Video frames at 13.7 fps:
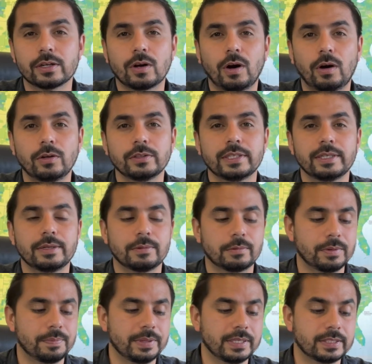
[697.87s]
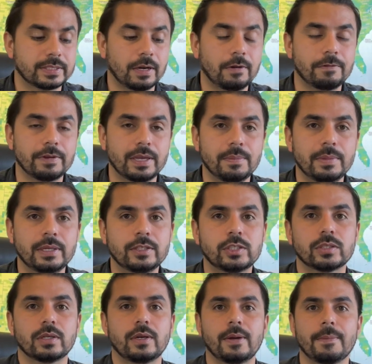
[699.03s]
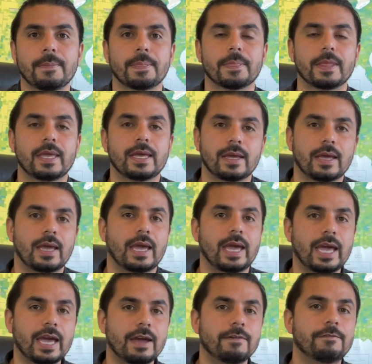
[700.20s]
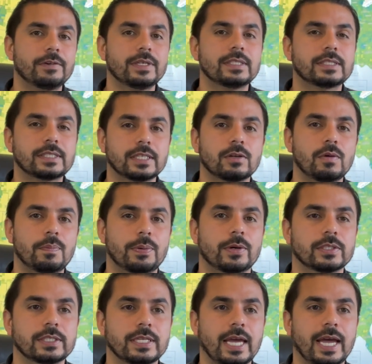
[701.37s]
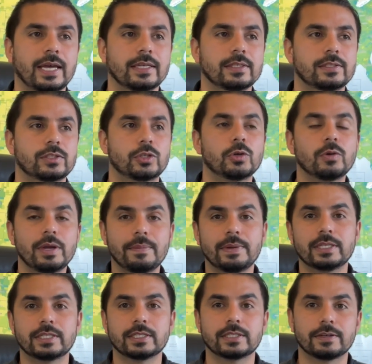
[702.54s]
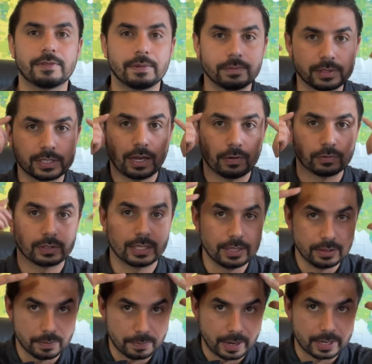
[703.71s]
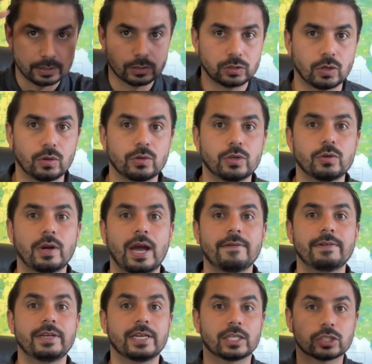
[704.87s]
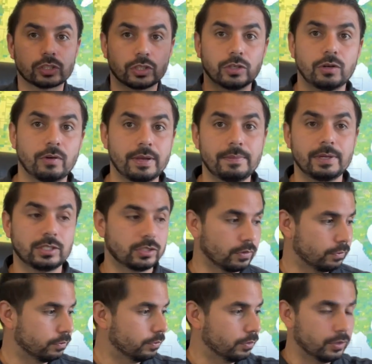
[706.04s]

called it would be self-image. Every single person has 2 images of themselves in their mind. So you have an external image of,